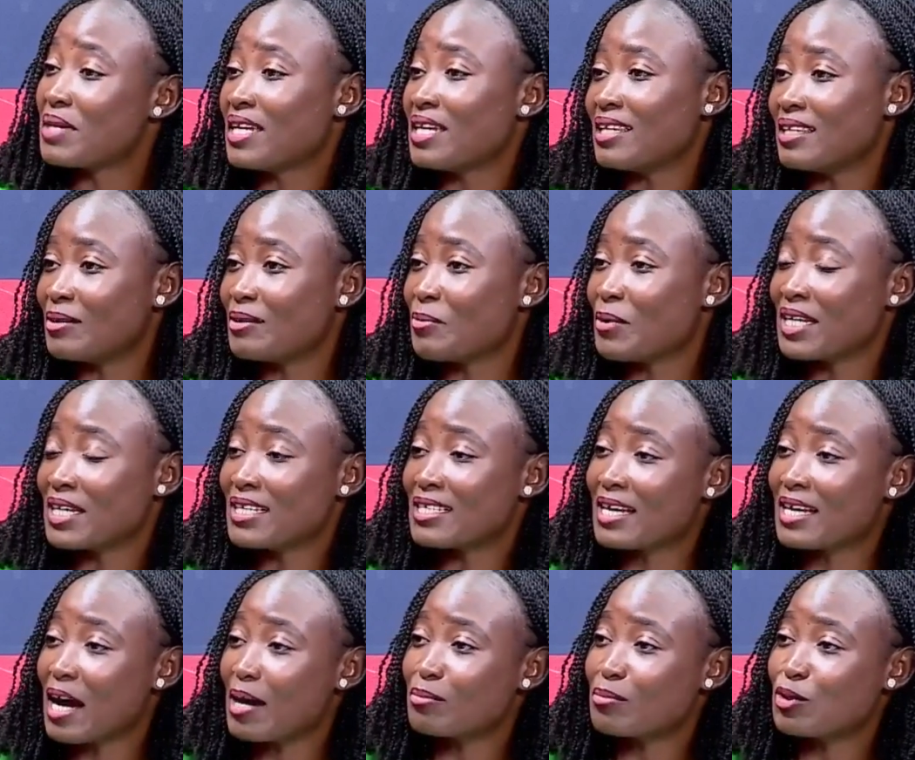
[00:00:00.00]
been when
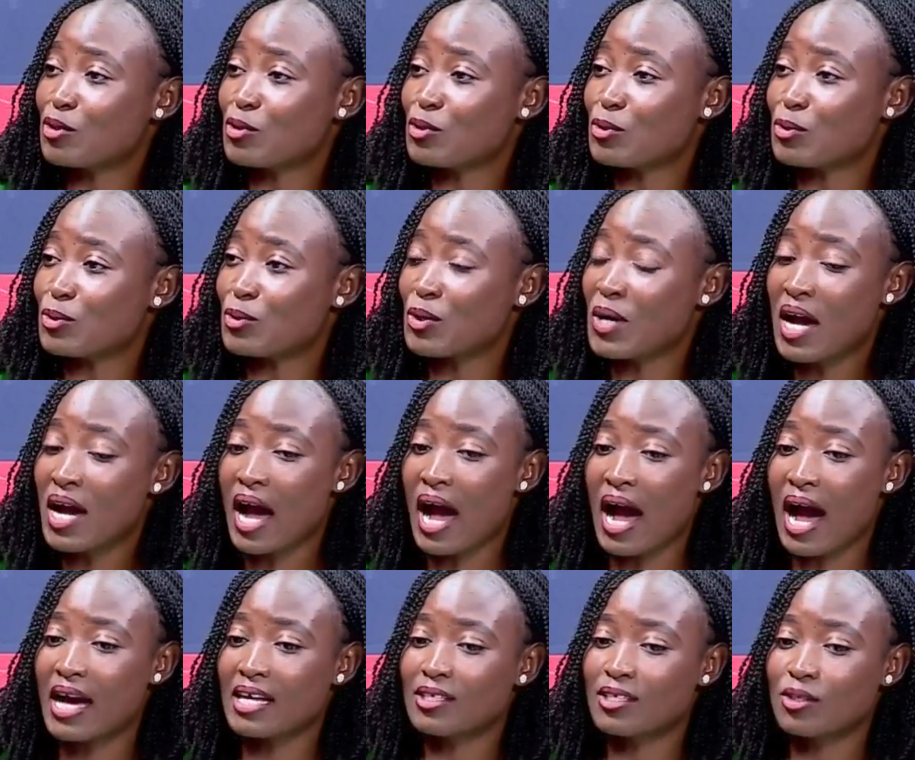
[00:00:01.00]
it comes to
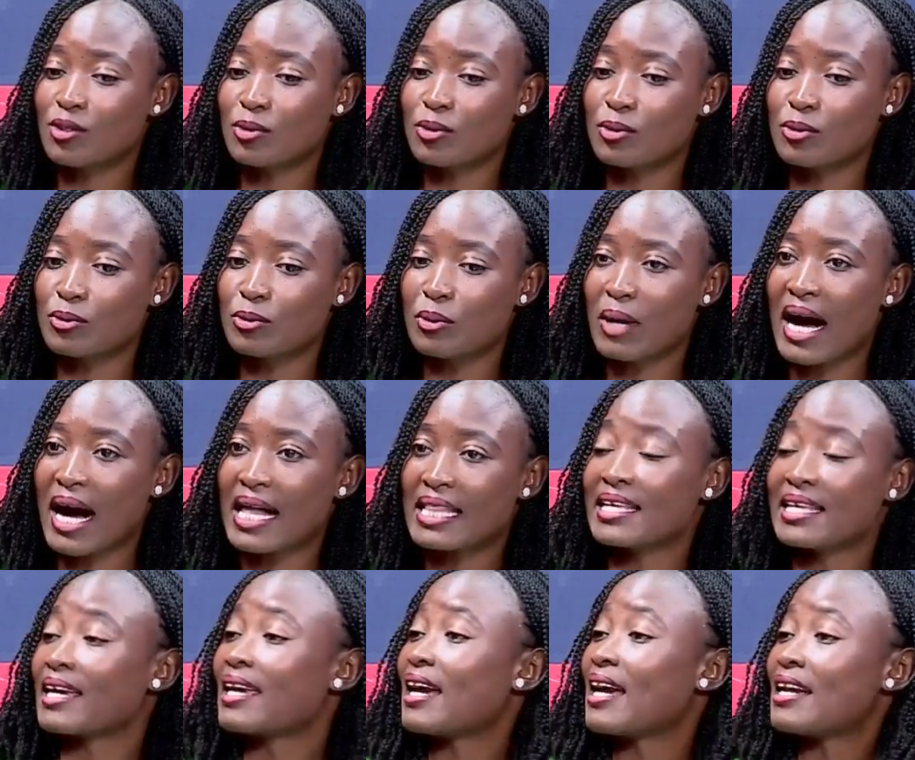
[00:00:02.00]

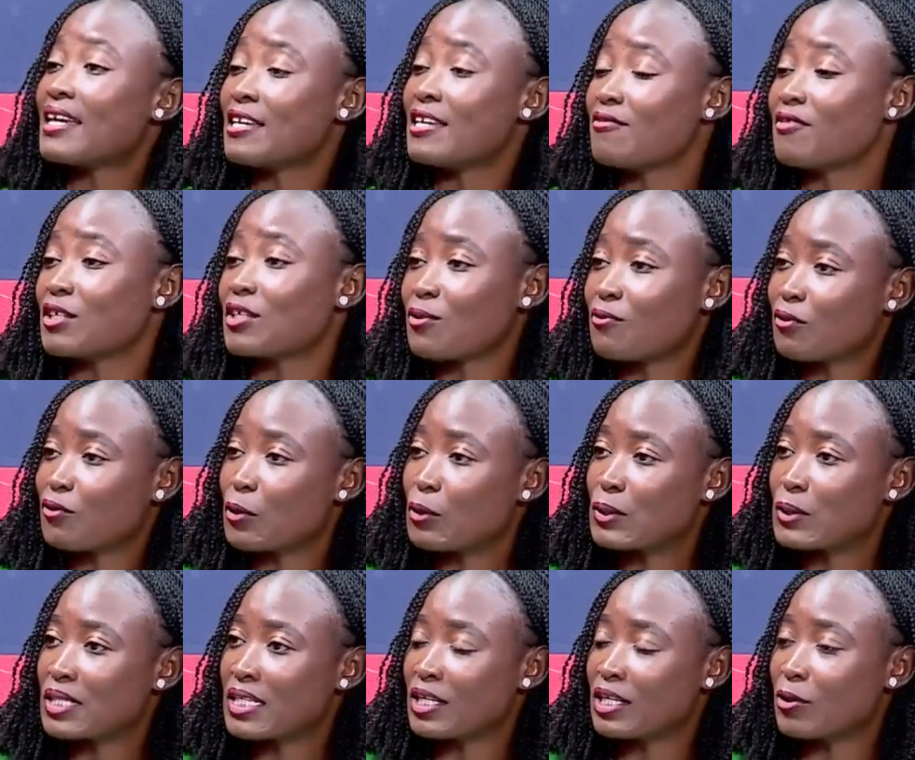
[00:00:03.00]
the caregivers, of
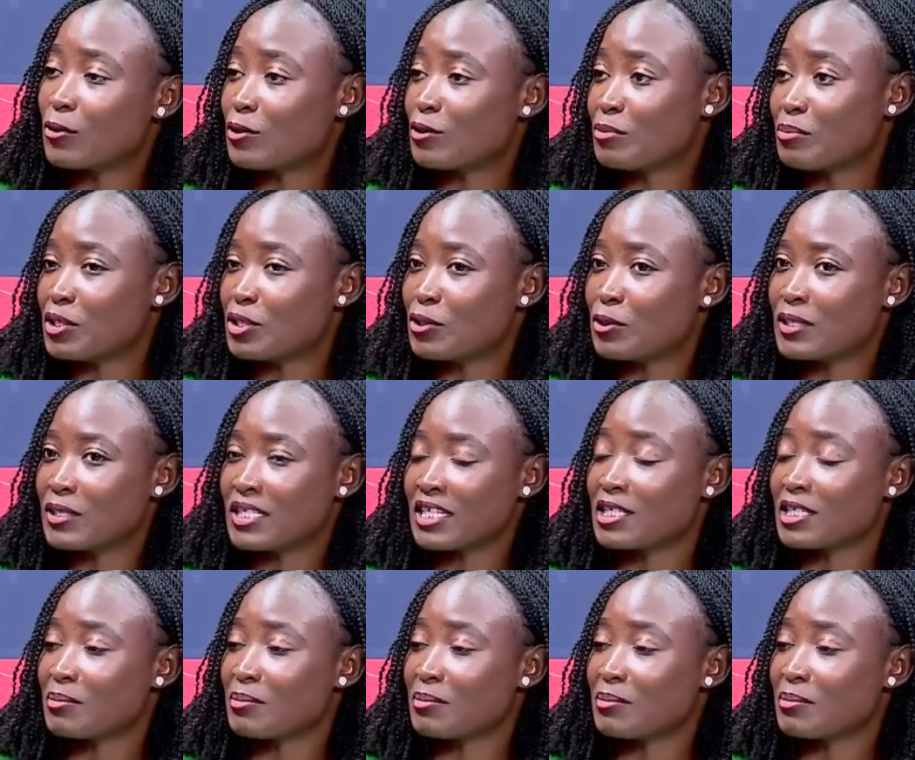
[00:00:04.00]
course, in hospitals,